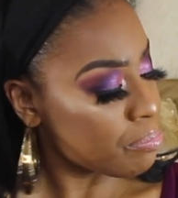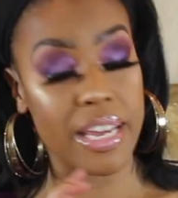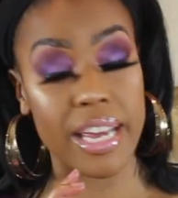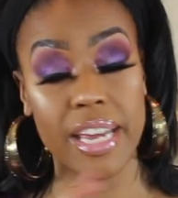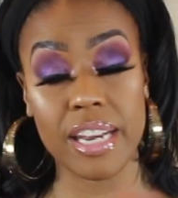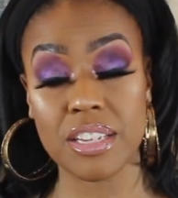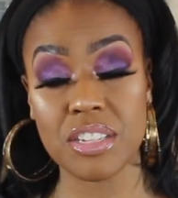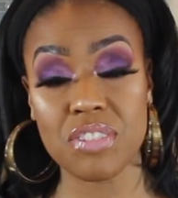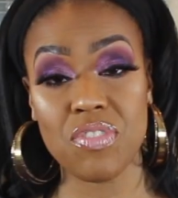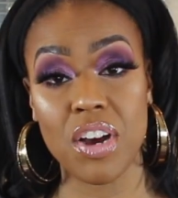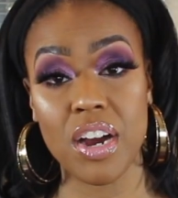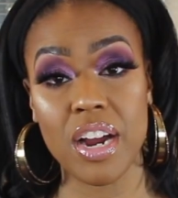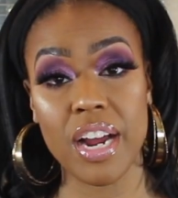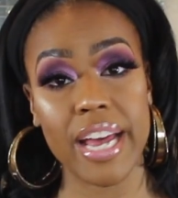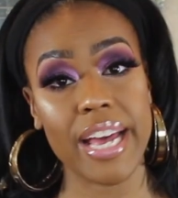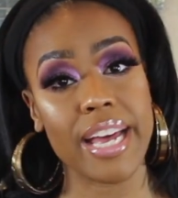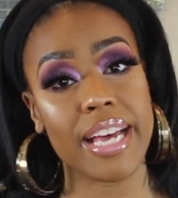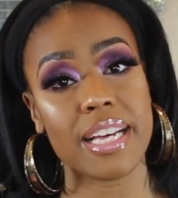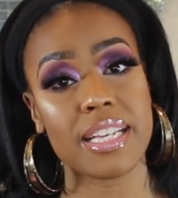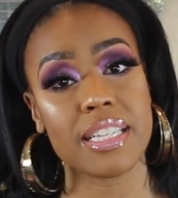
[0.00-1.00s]
And as far
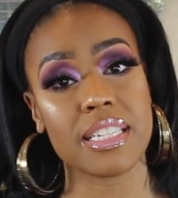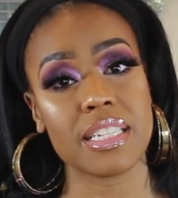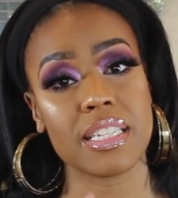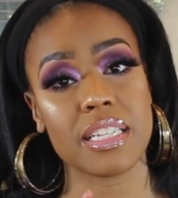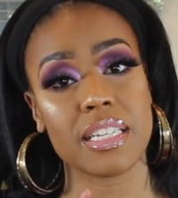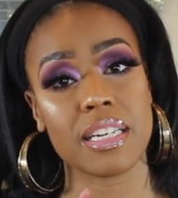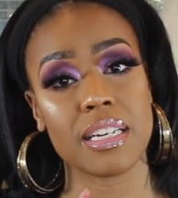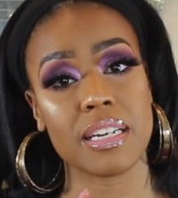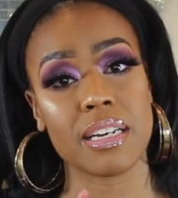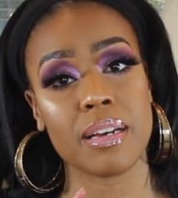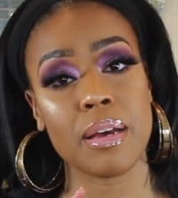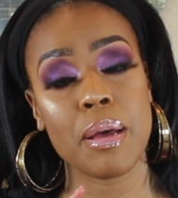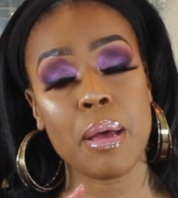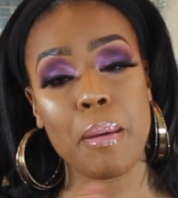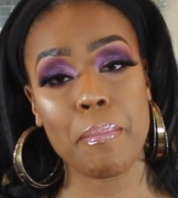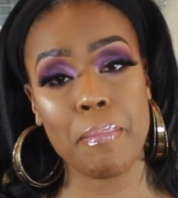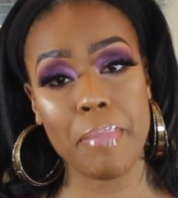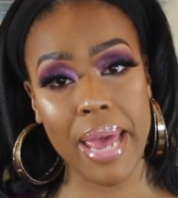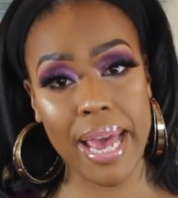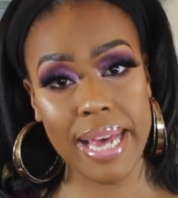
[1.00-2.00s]
as the
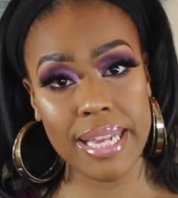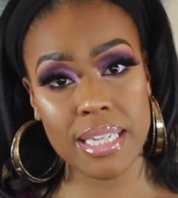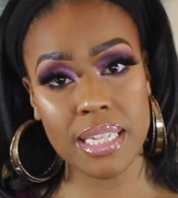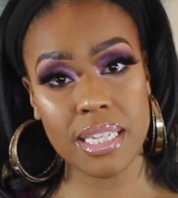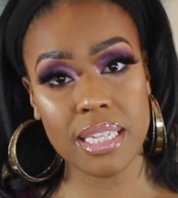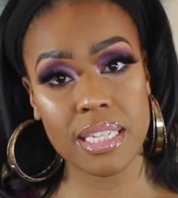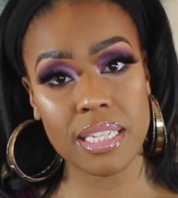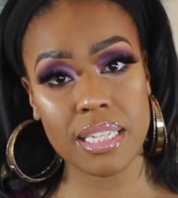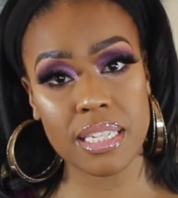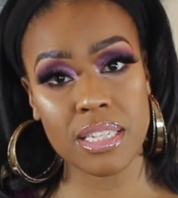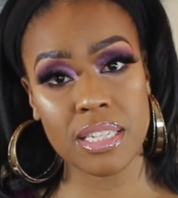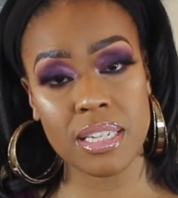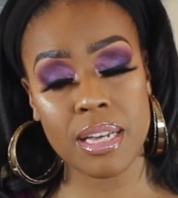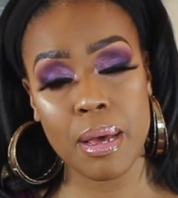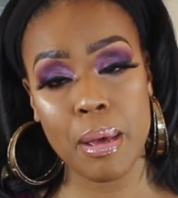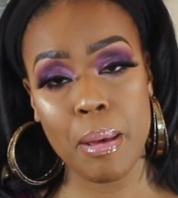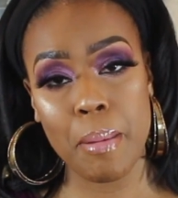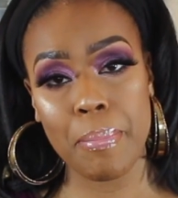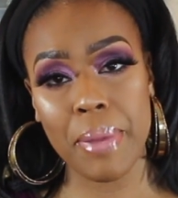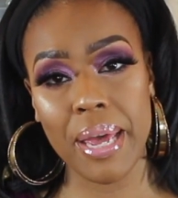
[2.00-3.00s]
mattes in this
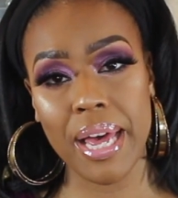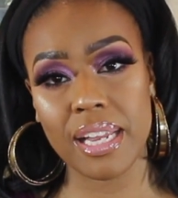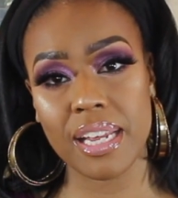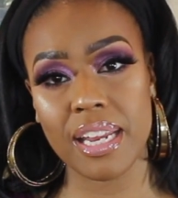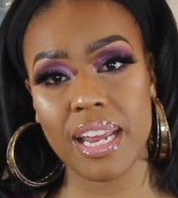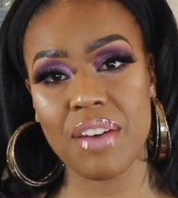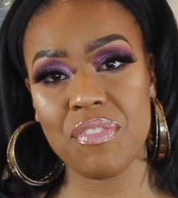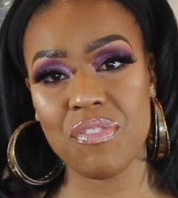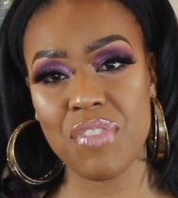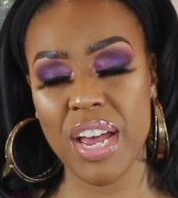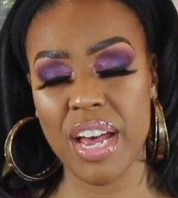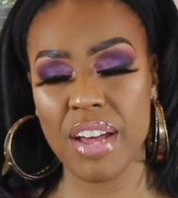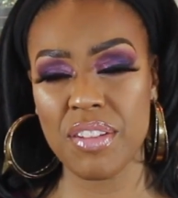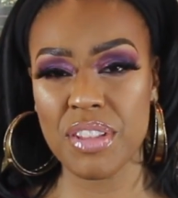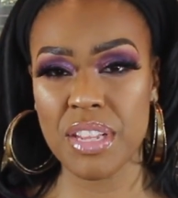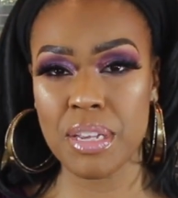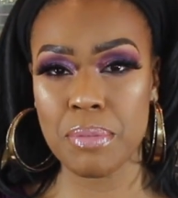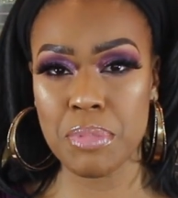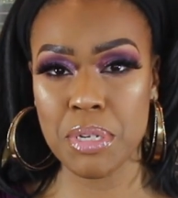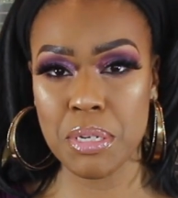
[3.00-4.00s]
palette, I
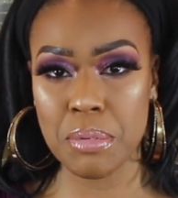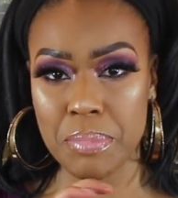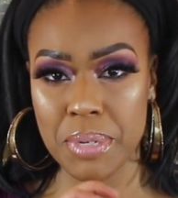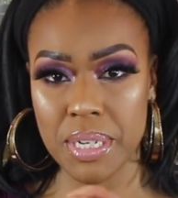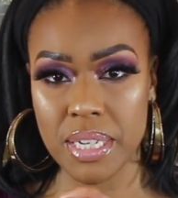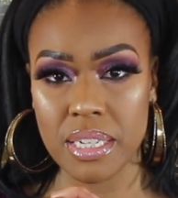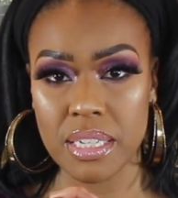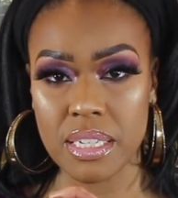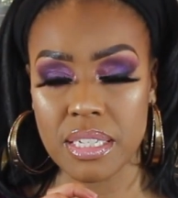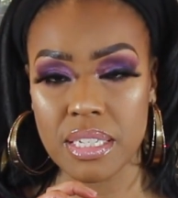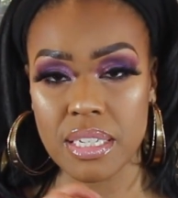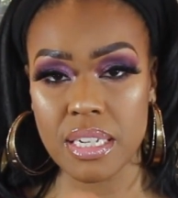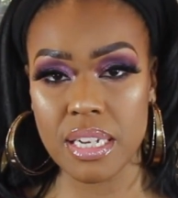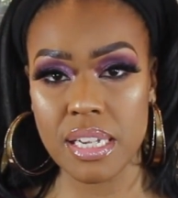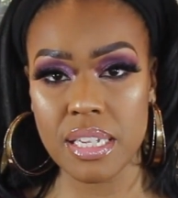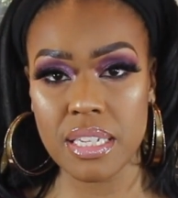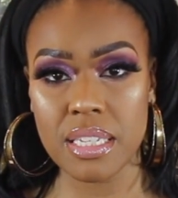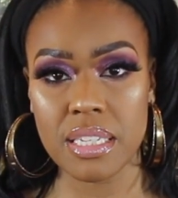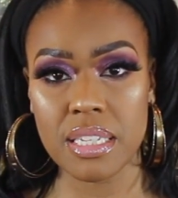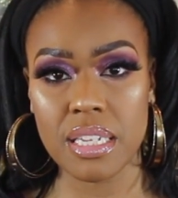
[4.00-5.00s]
found them to be
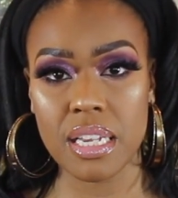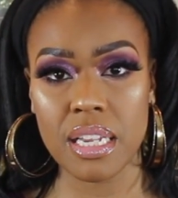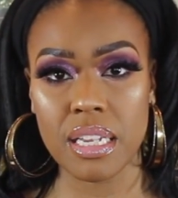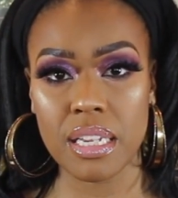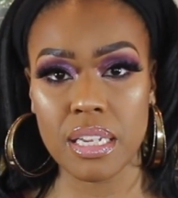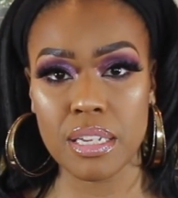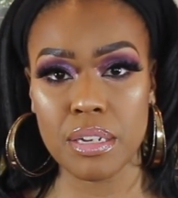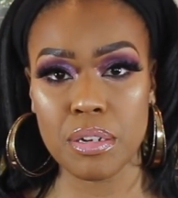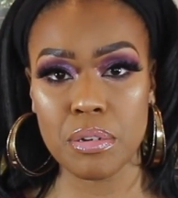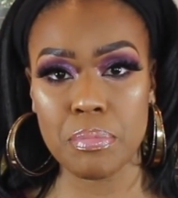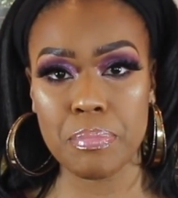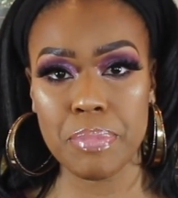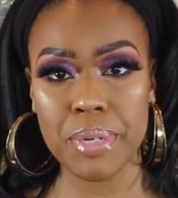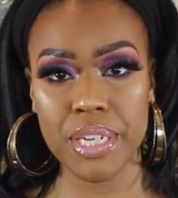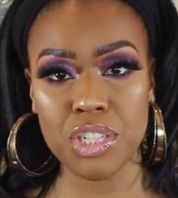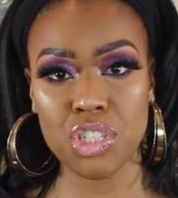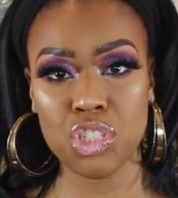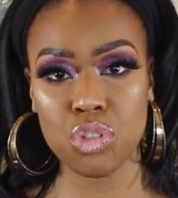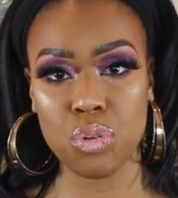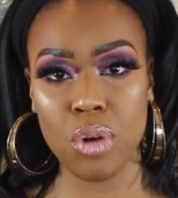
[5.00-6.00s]
just a little
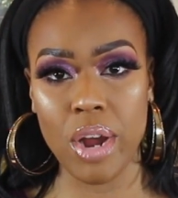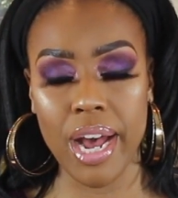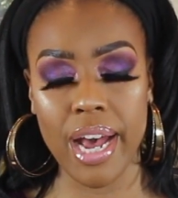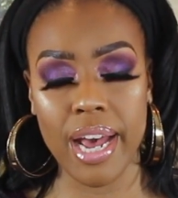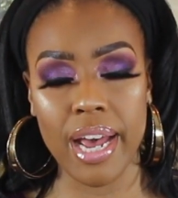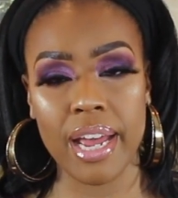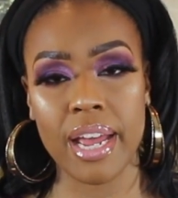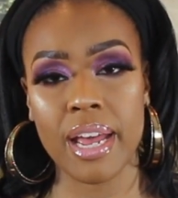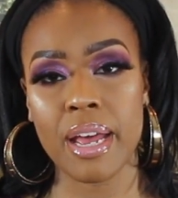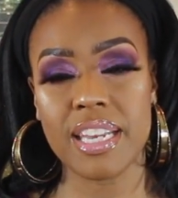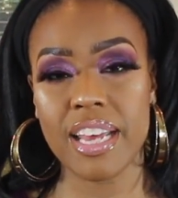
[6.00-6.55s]
bit dry.